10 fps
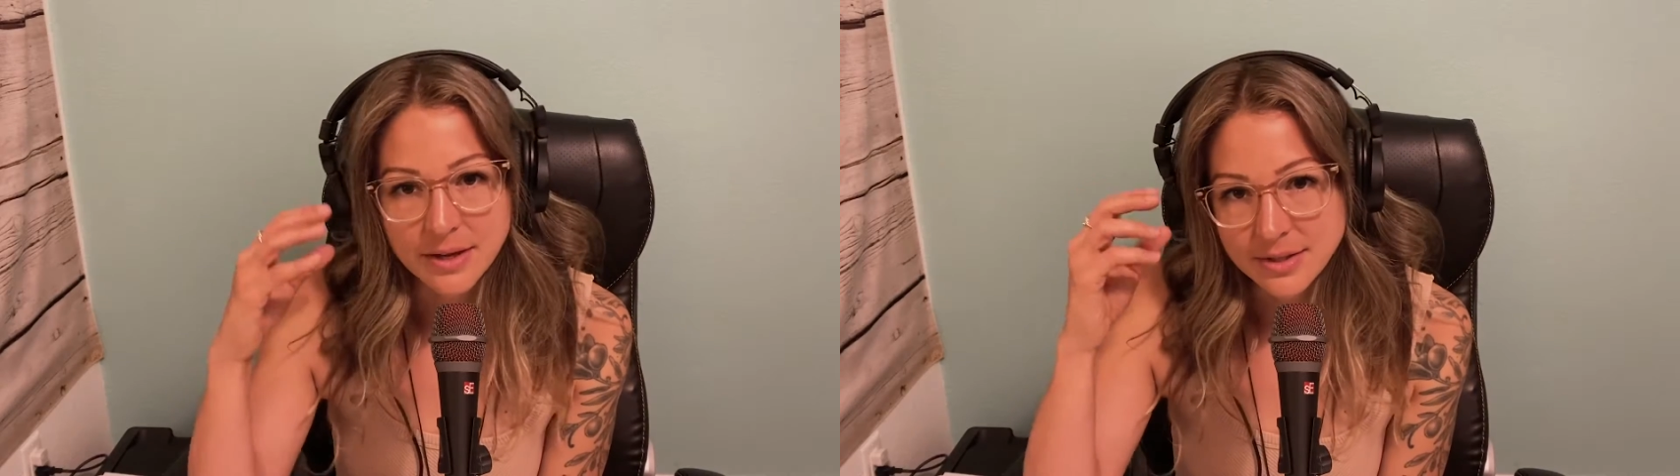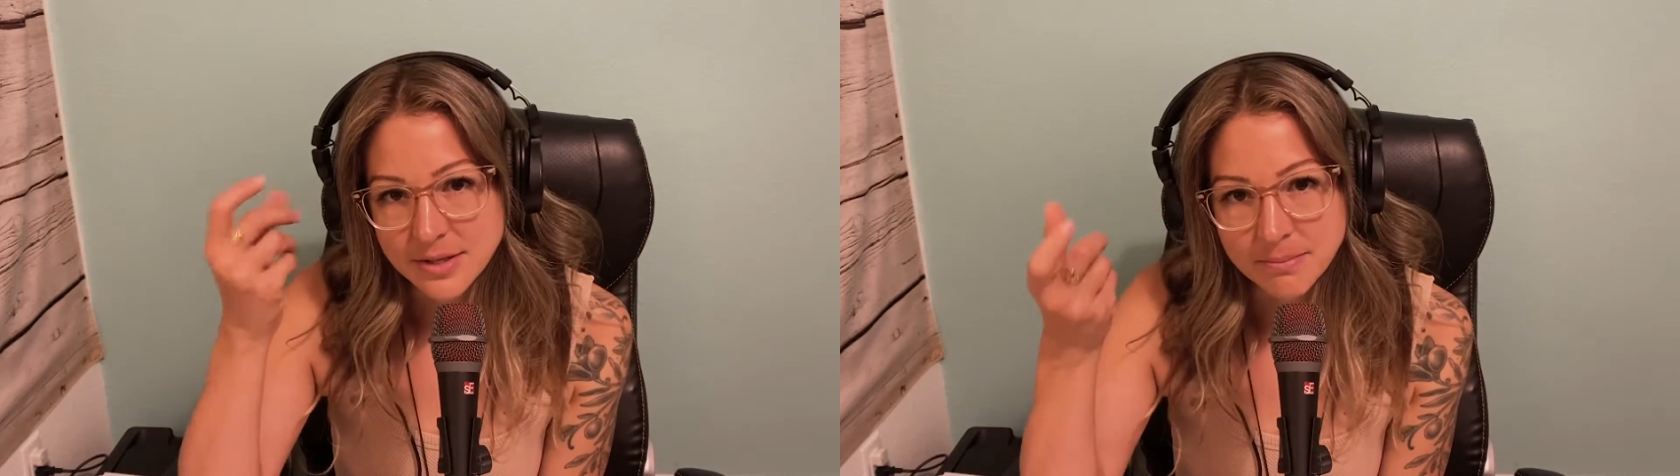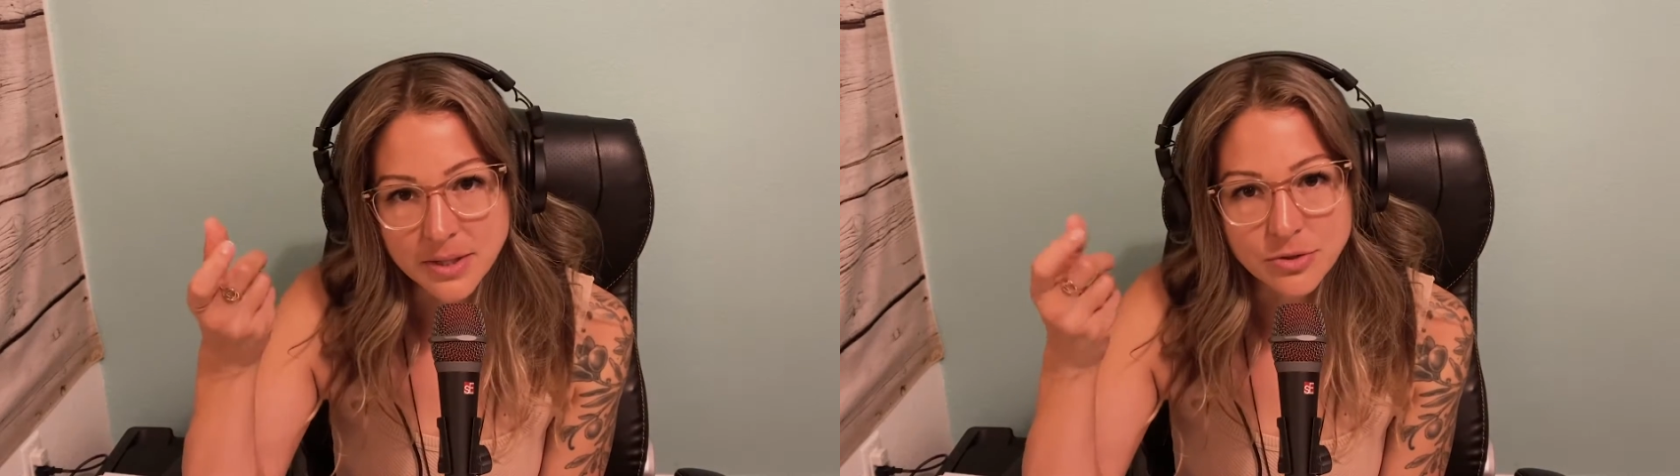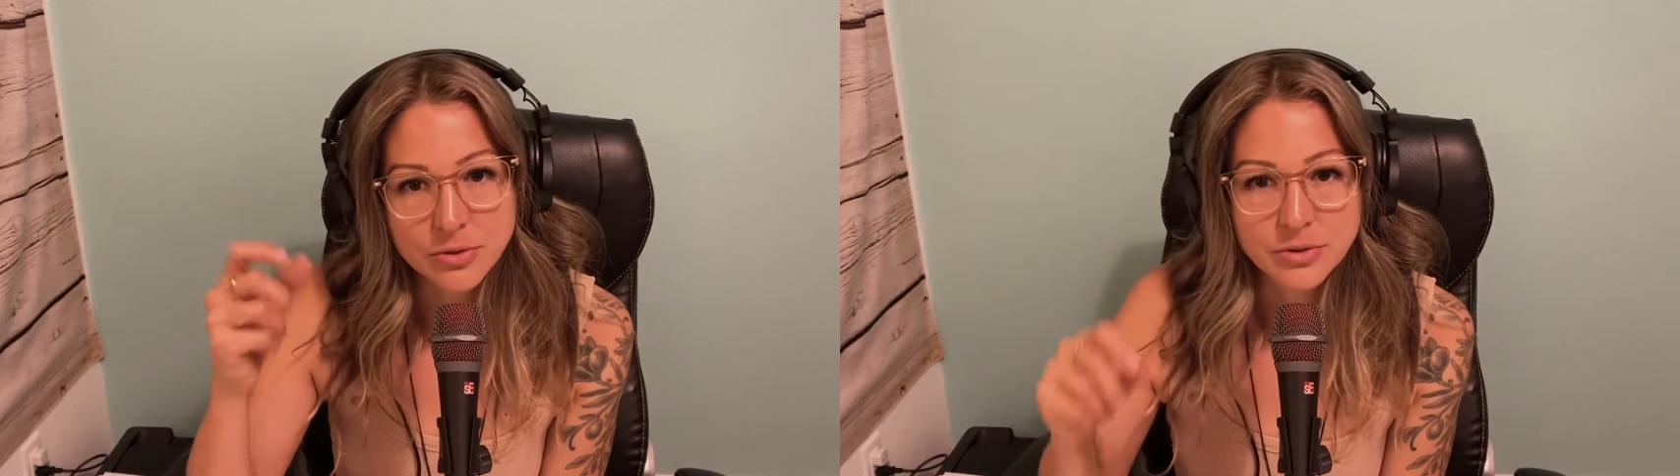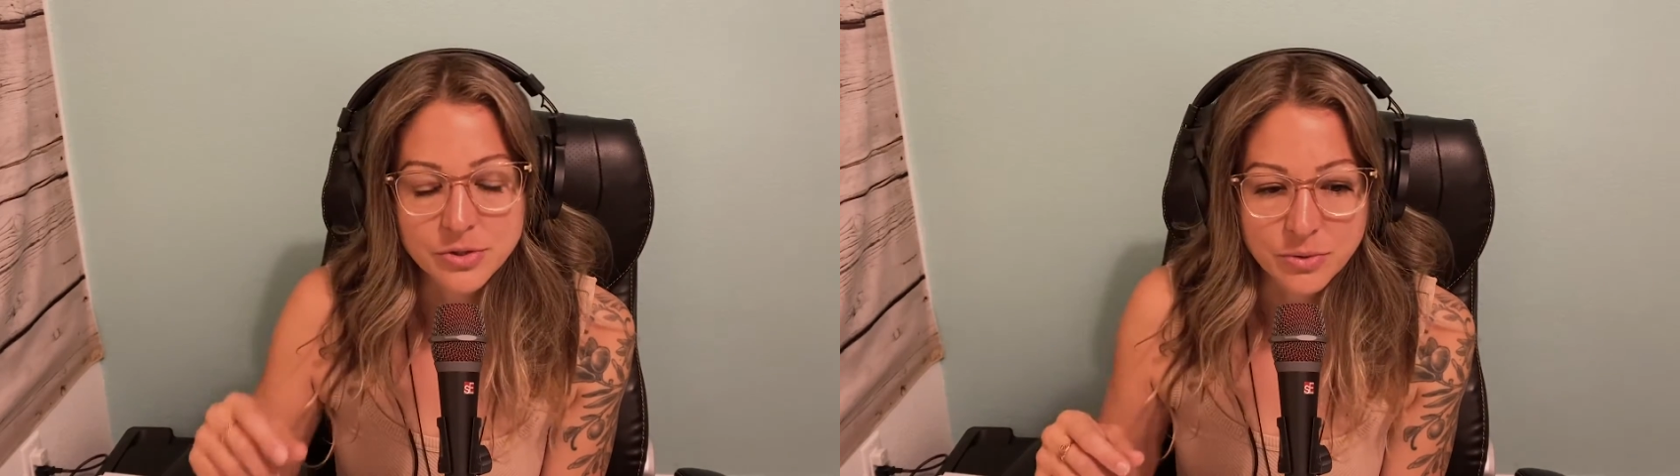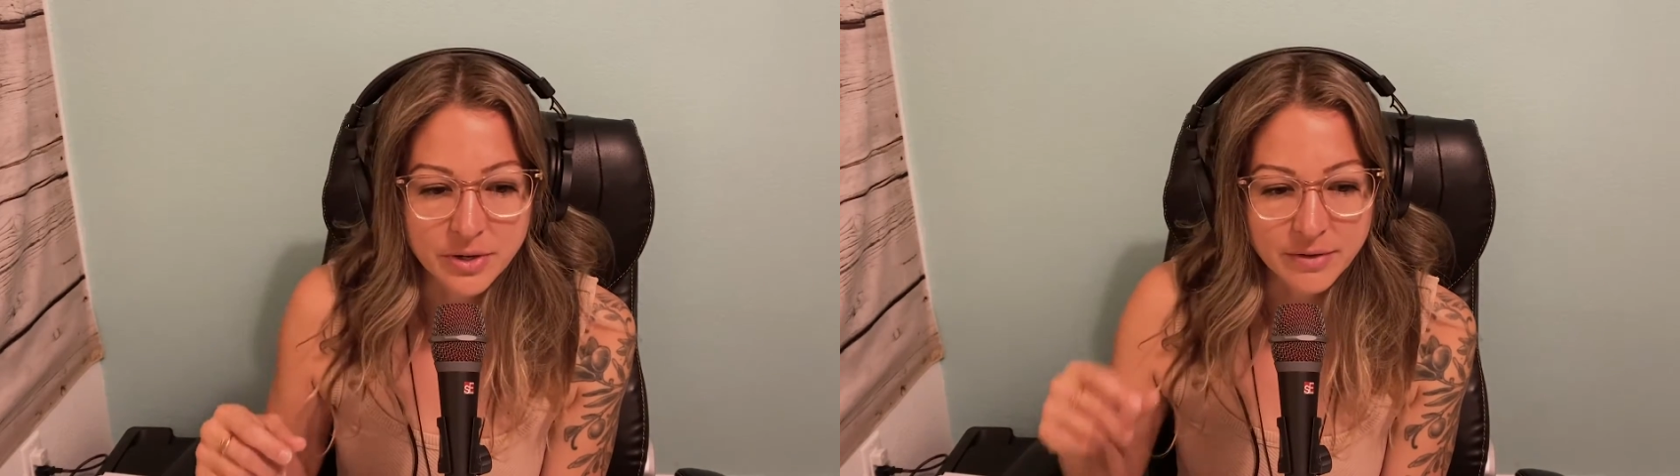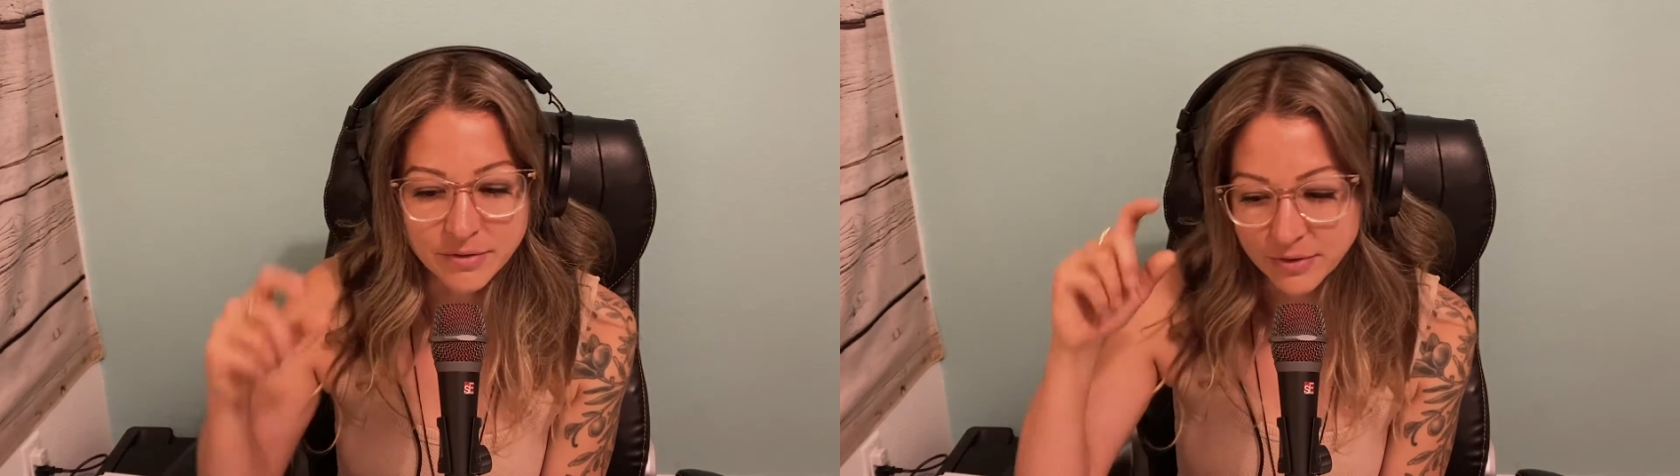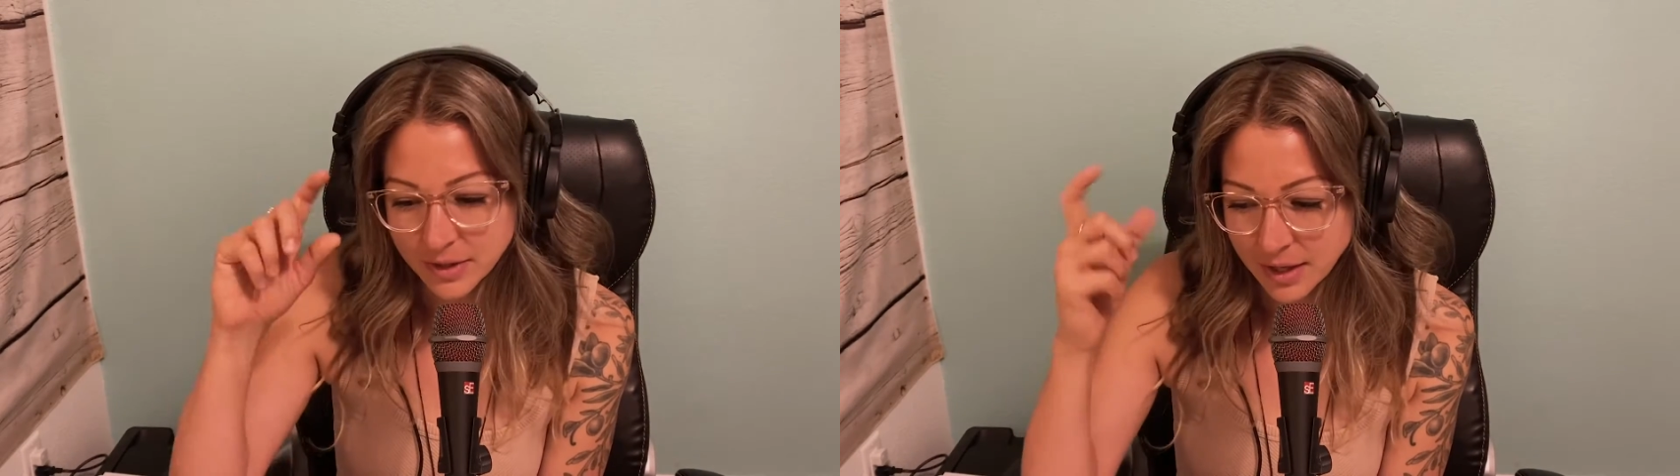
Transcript: a mental sort of